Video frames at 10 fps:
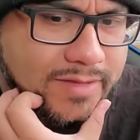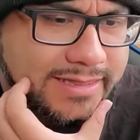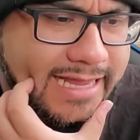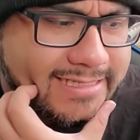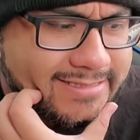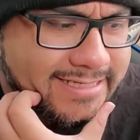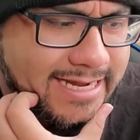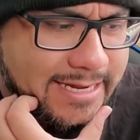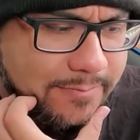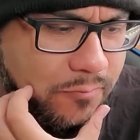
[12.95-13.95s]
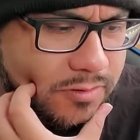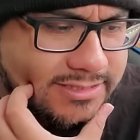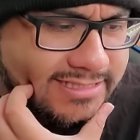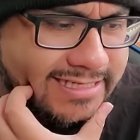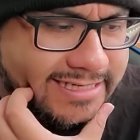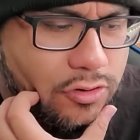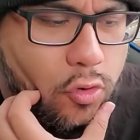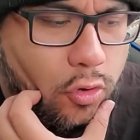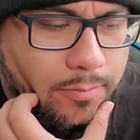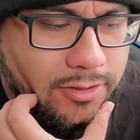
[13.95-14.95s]
last time was the
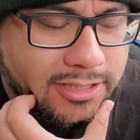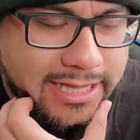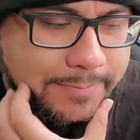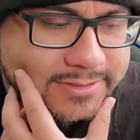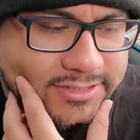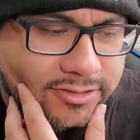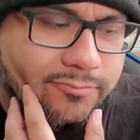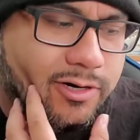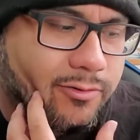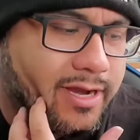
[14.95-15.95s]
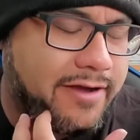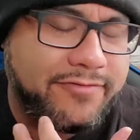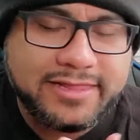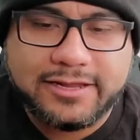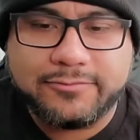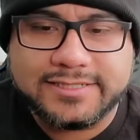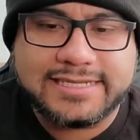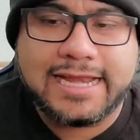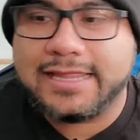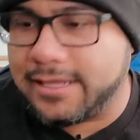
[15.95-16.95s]
normal episode where everything was
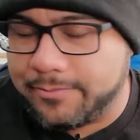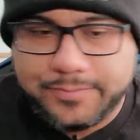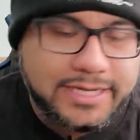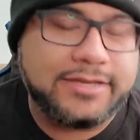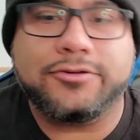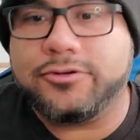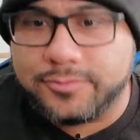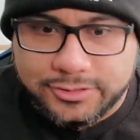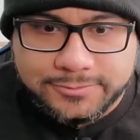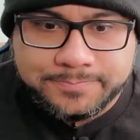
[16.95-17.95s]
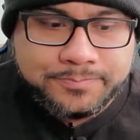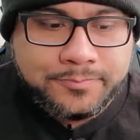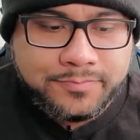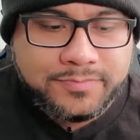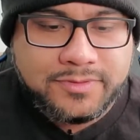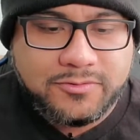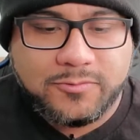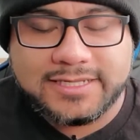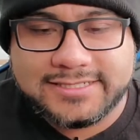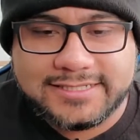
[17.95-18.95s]
anything but normal.
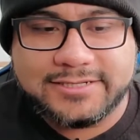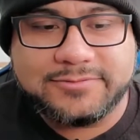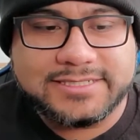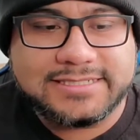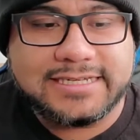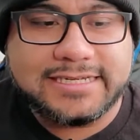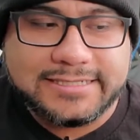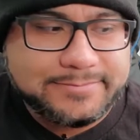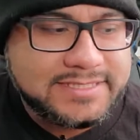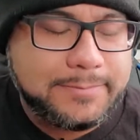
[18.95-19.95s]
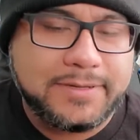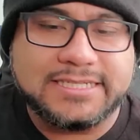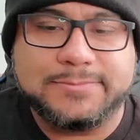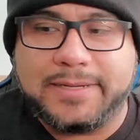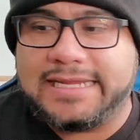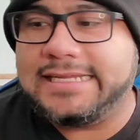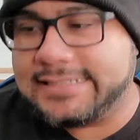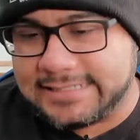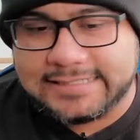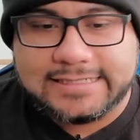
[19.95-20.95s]
Winston was dipping his
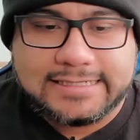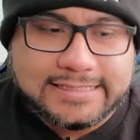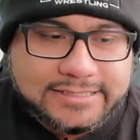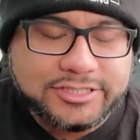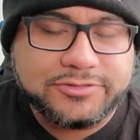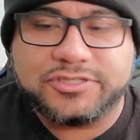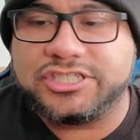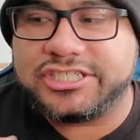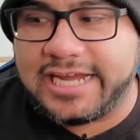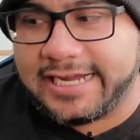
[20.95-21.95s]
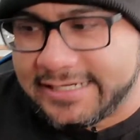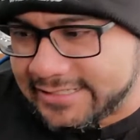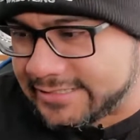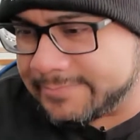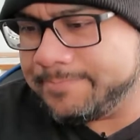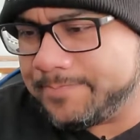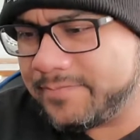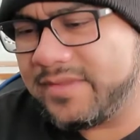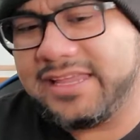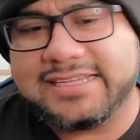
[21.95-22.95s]
beans in the dude's shake.
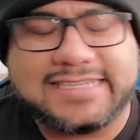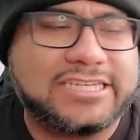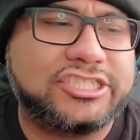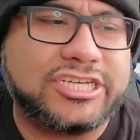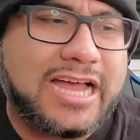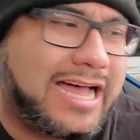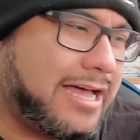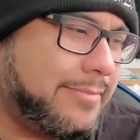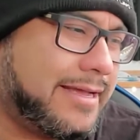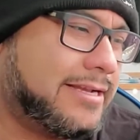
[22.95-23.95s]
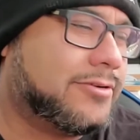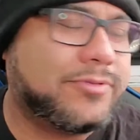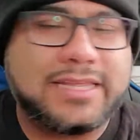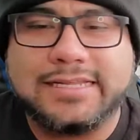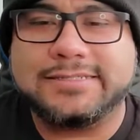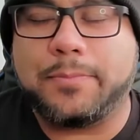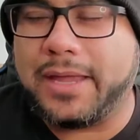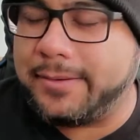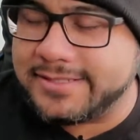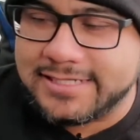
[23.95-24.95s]
He has that job. I don't think he's a
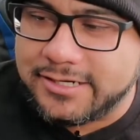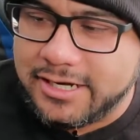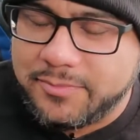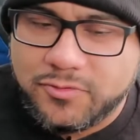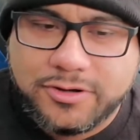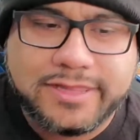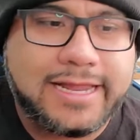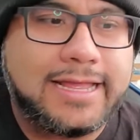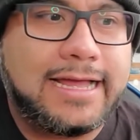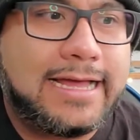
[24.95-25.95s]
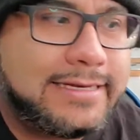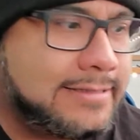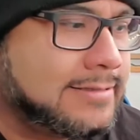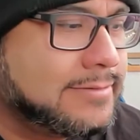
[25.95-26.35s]
babysitter anymore, thank God.